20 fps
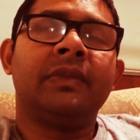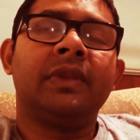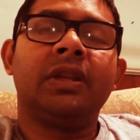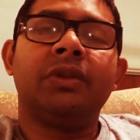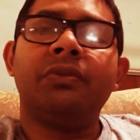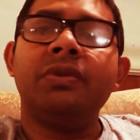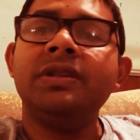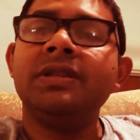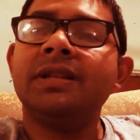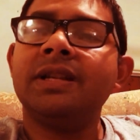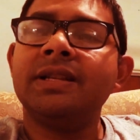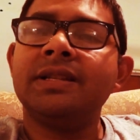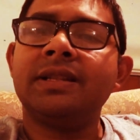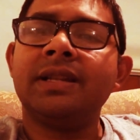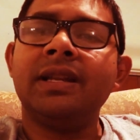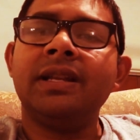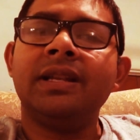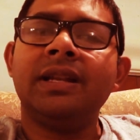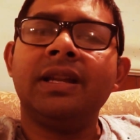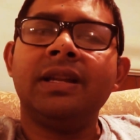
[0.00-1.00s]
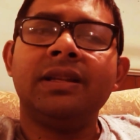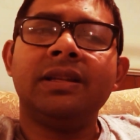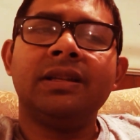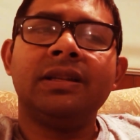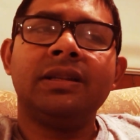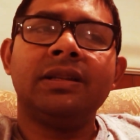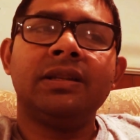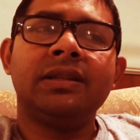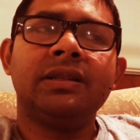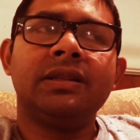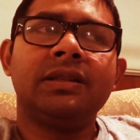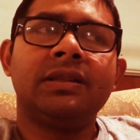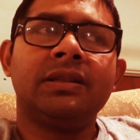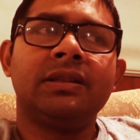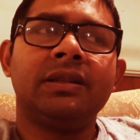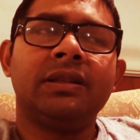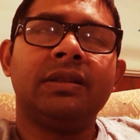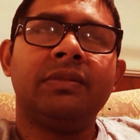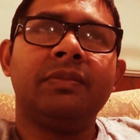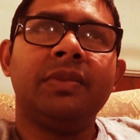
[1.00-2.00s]
the reason I say that is
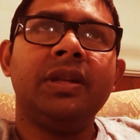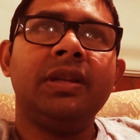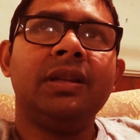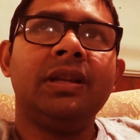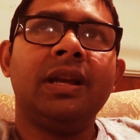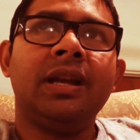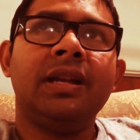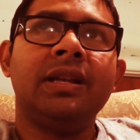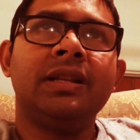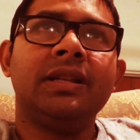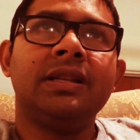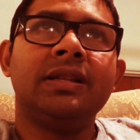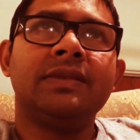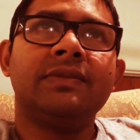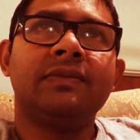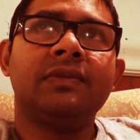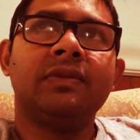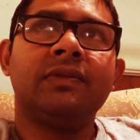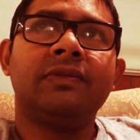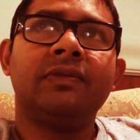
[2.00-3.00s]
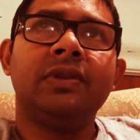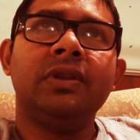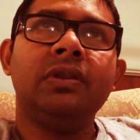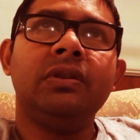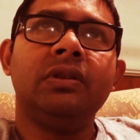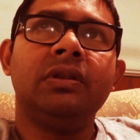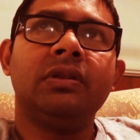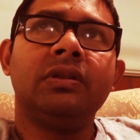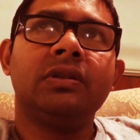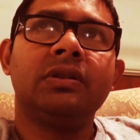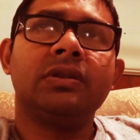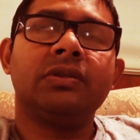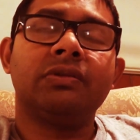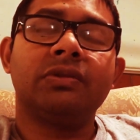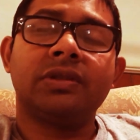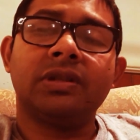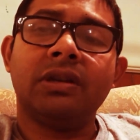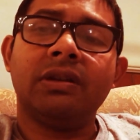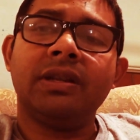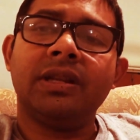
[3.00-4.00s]
in the mid 90s for a few years, or
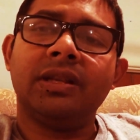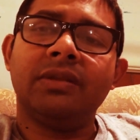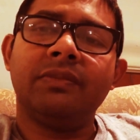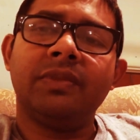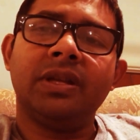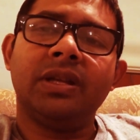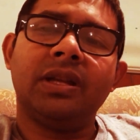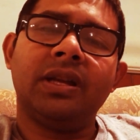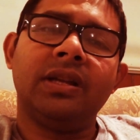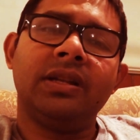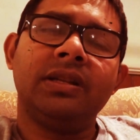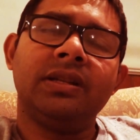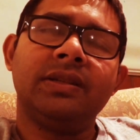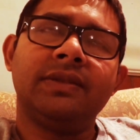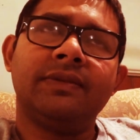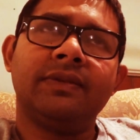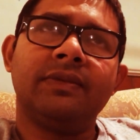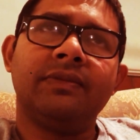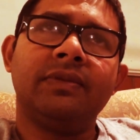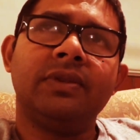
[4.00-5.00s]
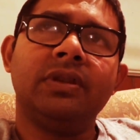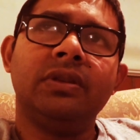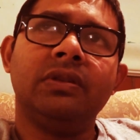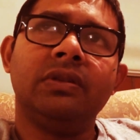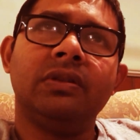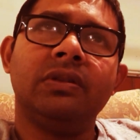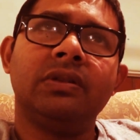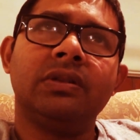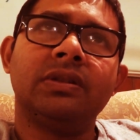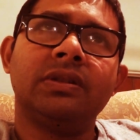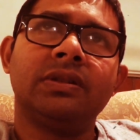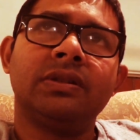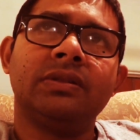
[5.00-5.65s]
starting in the mid 90s for a few years,